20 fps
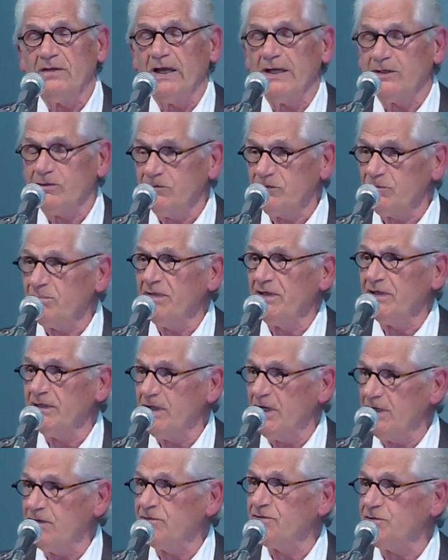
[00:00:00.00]
Thank you. It's been
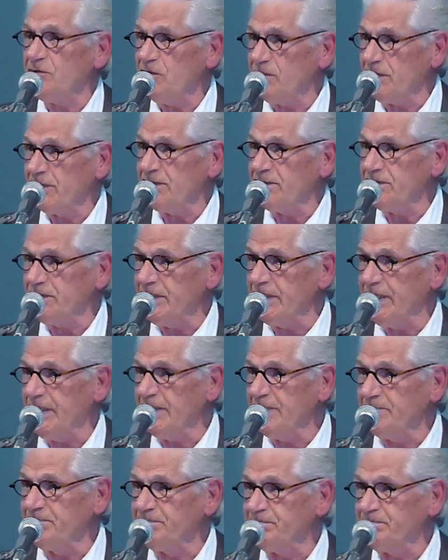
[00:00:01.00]
an honor talking today.